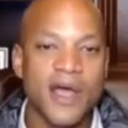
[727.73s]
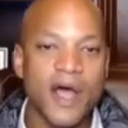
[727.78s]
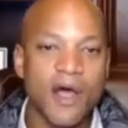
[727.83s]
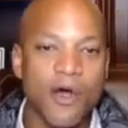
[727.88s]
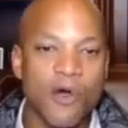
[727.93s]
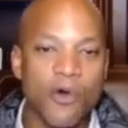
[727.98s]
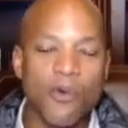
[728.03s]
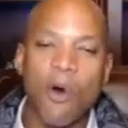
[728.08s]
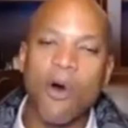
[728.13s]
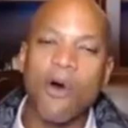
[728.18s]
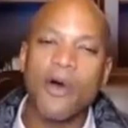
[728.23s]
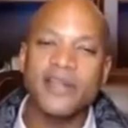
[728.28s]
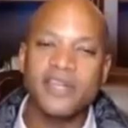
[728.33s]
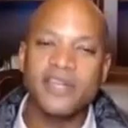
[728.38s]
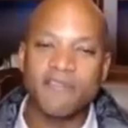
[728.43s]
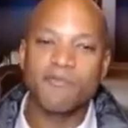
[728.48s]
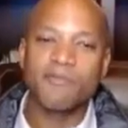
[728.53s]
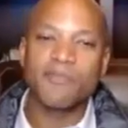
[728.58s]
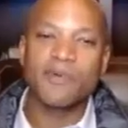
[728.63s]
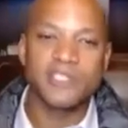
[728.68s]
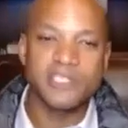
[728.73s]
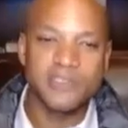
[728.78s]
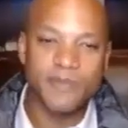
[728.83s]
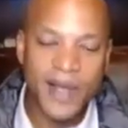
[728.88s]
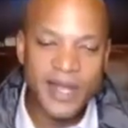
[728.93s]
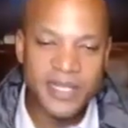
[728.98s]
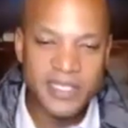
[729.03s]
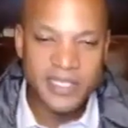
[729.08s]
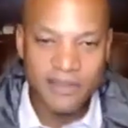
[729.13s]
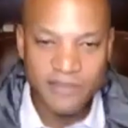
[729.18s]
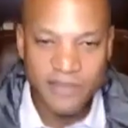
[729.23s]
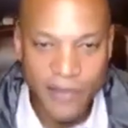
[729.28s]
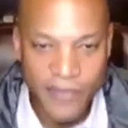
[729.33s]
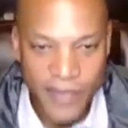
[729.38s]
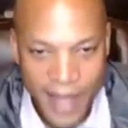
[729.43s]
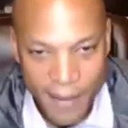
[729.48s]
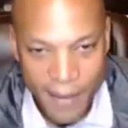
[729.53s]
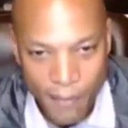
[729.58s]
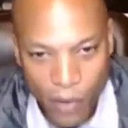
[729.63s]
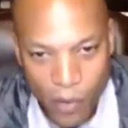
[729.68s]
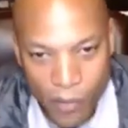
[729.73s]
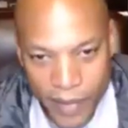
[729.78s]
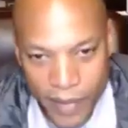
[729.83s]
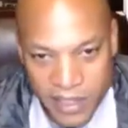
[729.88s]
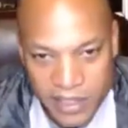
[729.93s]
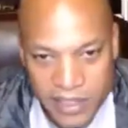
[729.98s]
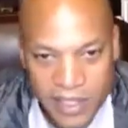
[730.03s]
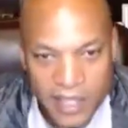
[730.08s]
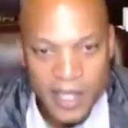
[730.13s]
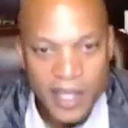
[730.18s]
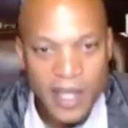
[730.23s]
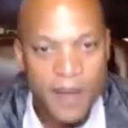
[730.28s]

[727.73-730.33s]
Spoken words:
who all had different perspectives on that moment,